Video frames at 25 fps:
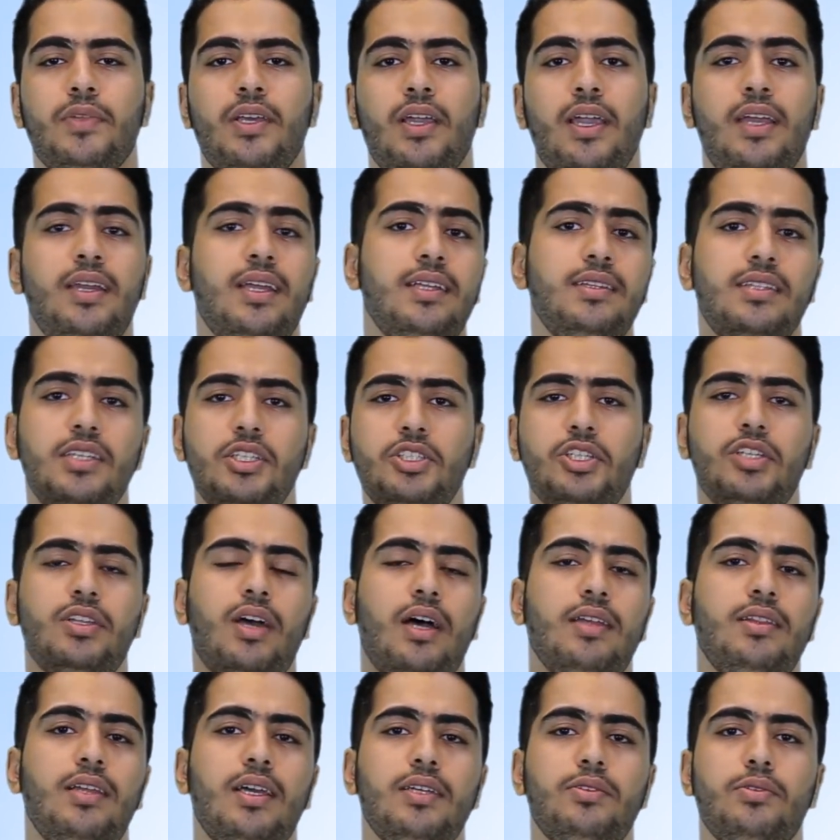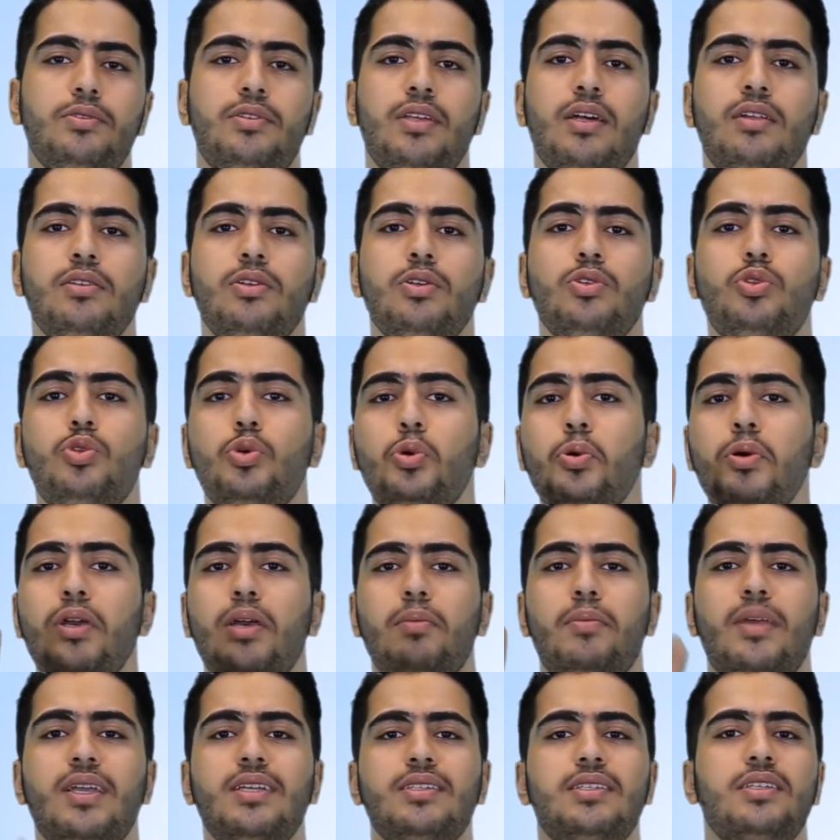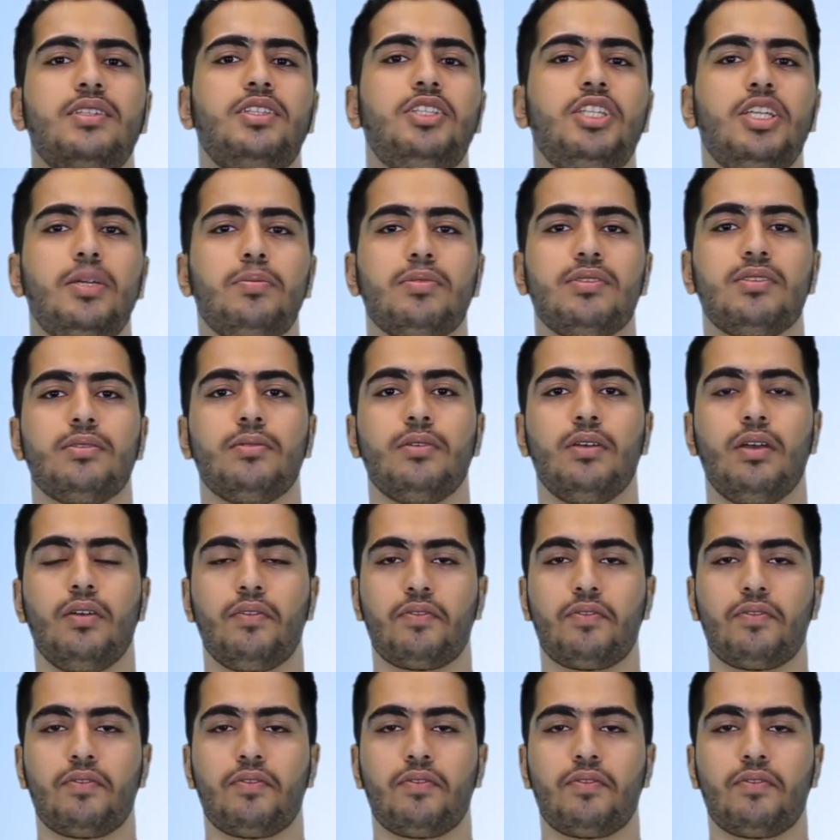In addition, I'd like to tell you 2 amazing tips.